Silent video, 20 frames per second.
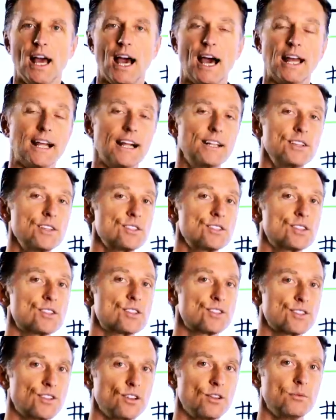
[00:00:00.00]
And I just
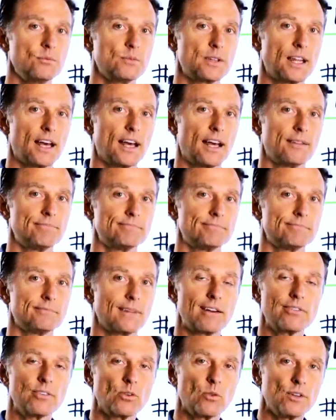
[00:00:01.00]
assumed that
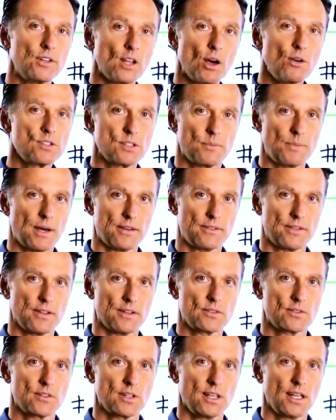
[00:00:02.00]
everyone knows about
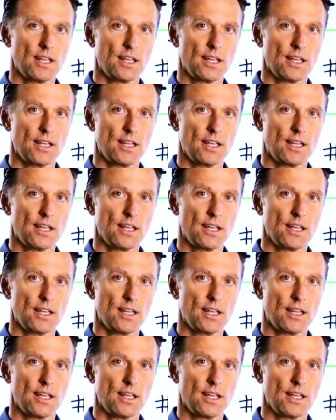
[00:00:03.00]
this.